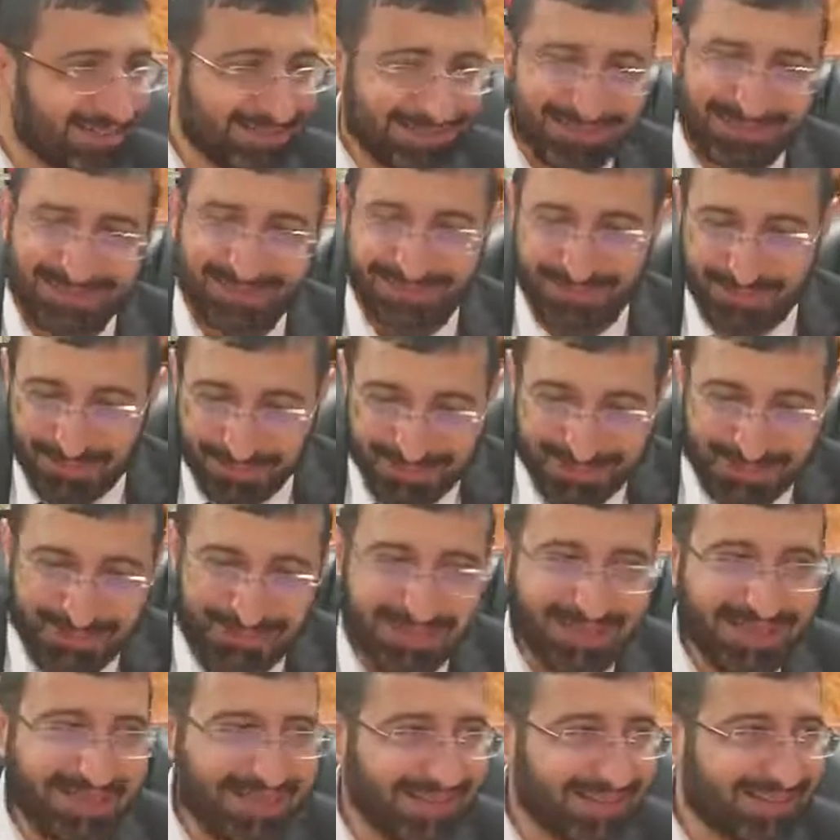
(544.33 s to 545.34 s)
So he put it
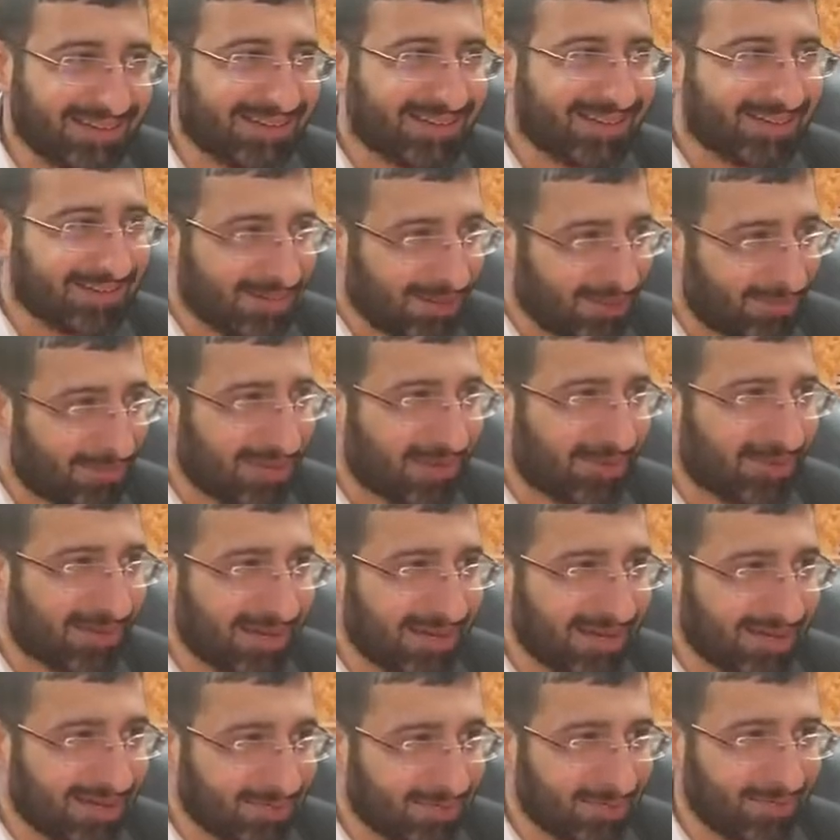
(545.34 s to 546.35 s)
back. Rabbi
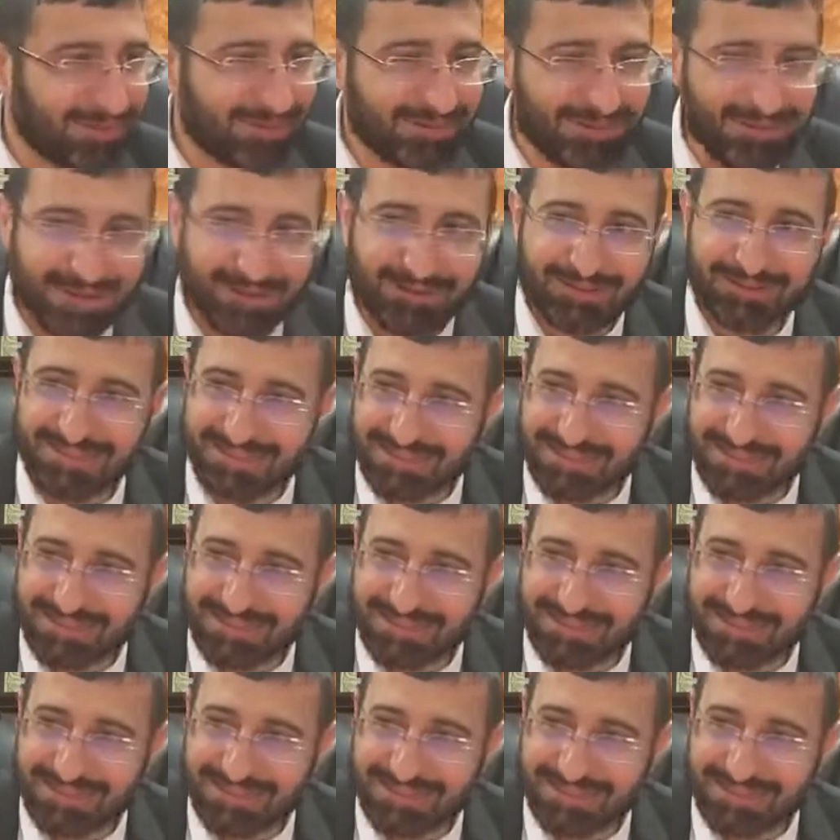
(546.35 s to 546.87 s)
Barbachana put it down,